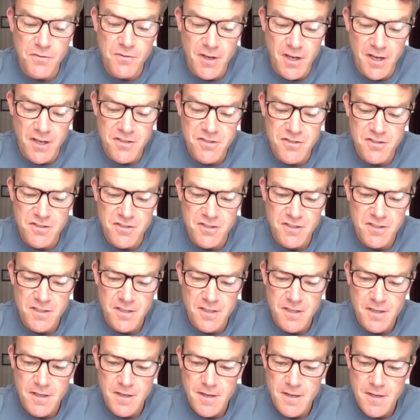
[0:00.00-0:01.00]
first
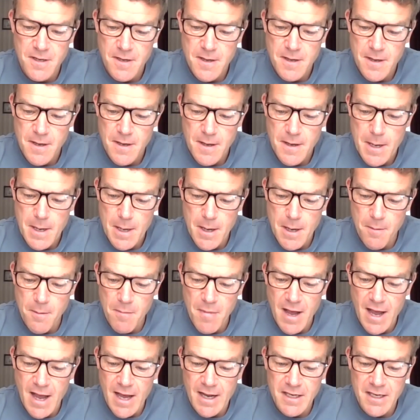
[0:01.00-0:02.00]

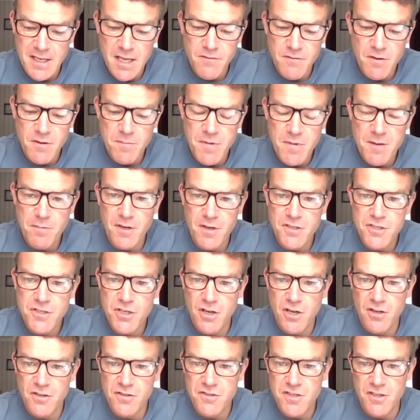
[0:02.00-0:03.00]
um, and giving people a
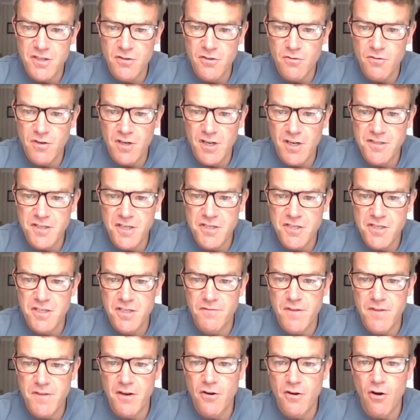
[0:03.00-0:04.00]
chance in the organization
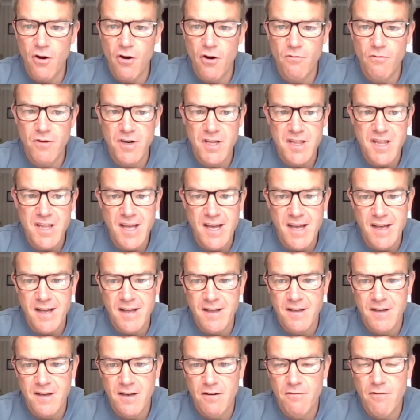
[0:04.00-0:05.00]
if they're not already
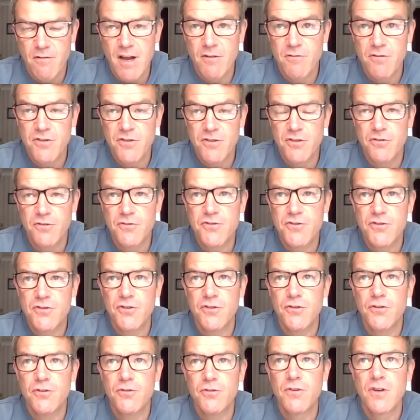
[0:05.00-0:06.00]
there around you
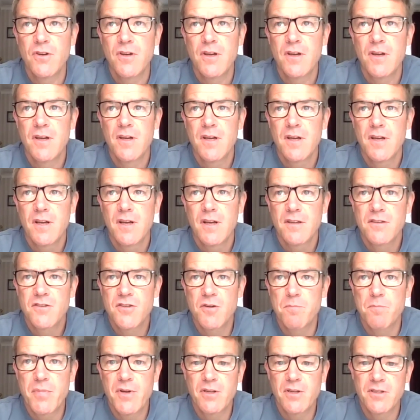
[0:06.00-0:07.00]
to
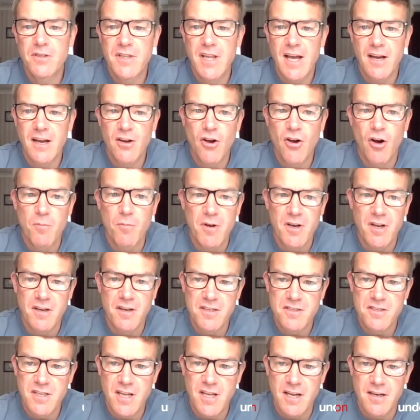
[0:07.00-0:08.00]
to build that common
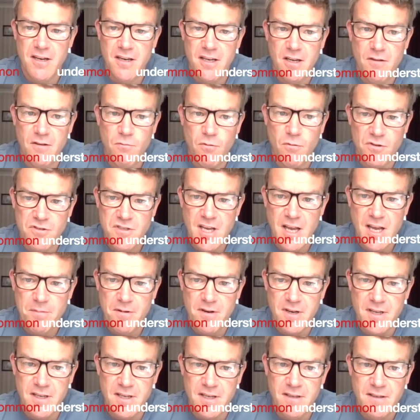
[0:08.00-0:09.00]
understanding of what's
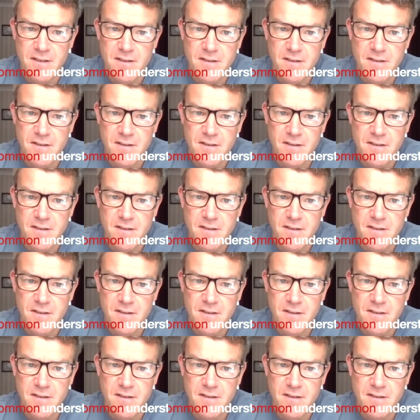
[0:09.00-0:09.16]
happening